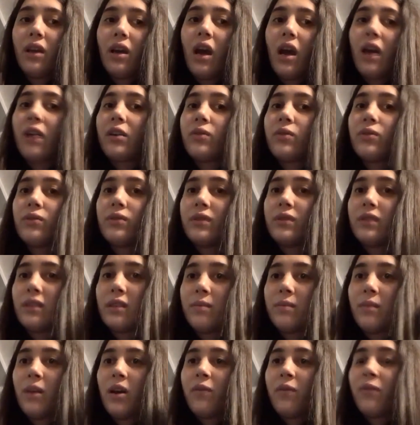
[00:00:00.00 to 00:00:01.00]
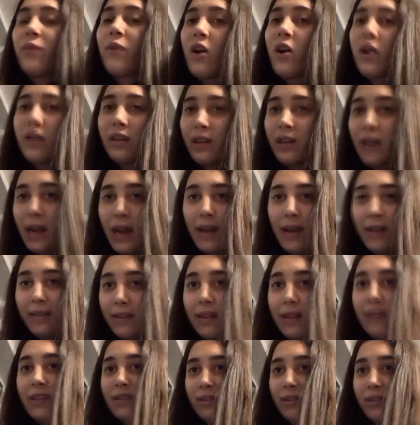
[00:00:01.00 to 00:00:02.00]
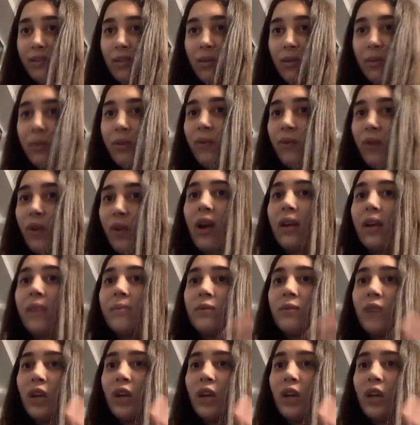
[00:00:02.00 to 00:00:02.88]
I could see my father at least, you know, before I'm